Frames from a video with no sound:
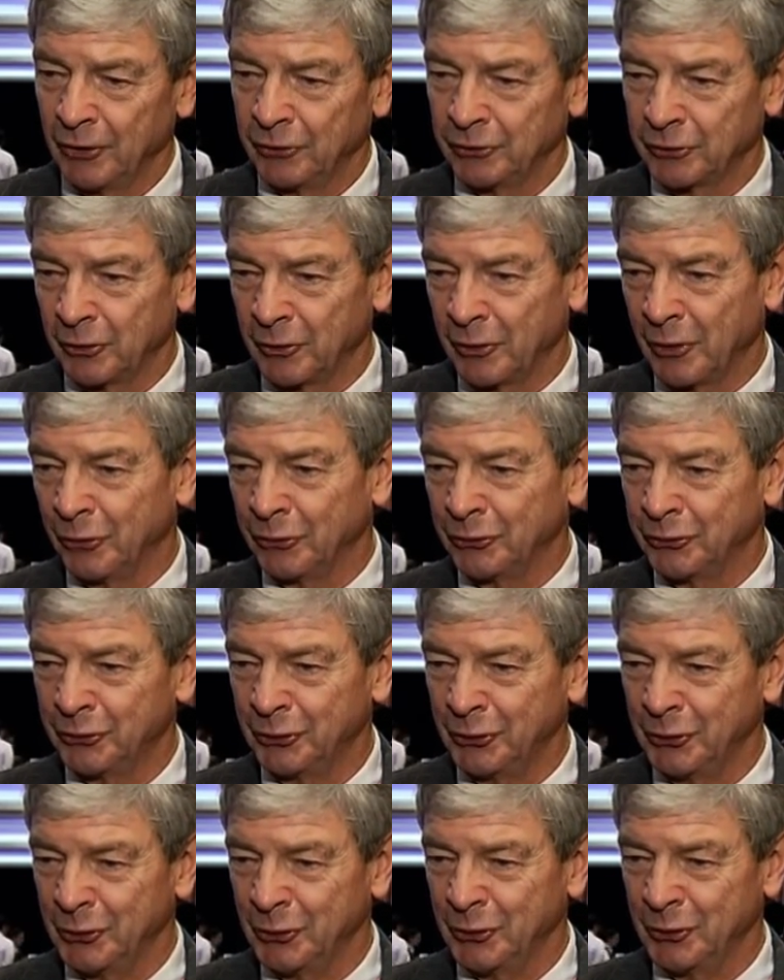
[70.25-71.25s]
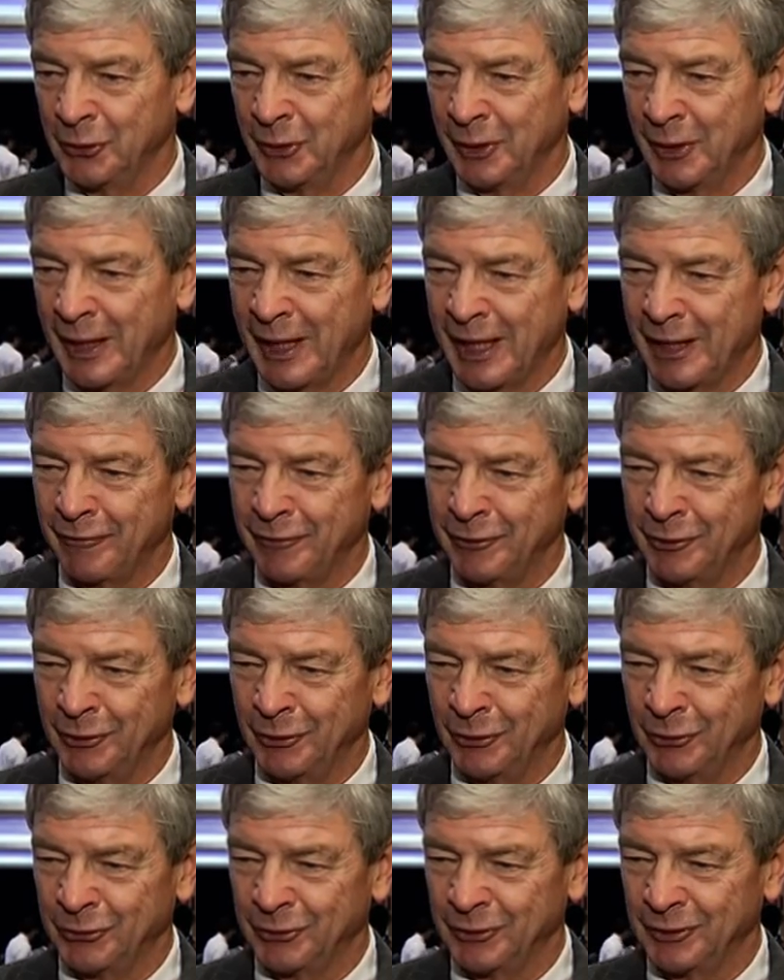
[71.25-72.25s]
So those two
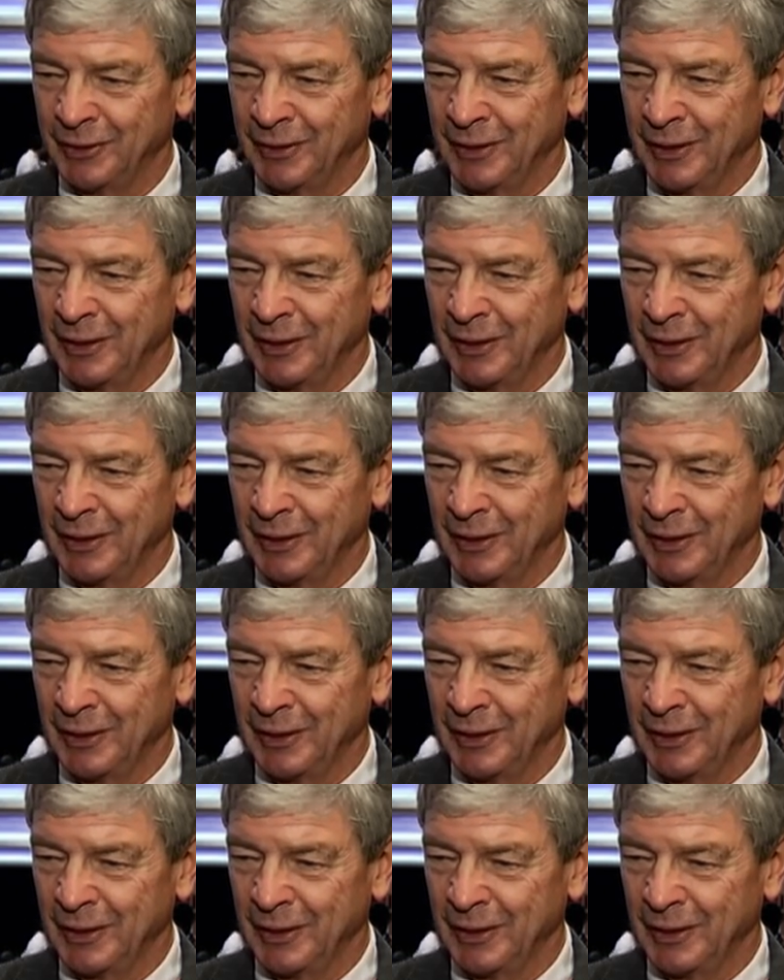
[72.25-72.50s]
avenues,